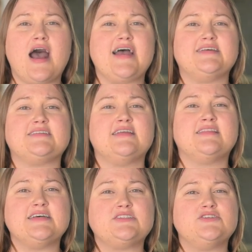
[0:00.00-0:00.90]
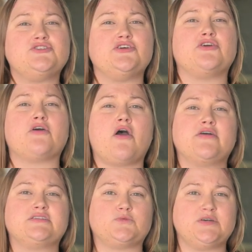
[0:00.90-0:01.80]
eyes and listen to your
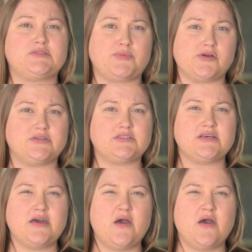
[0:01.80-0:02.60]
heart's whispers.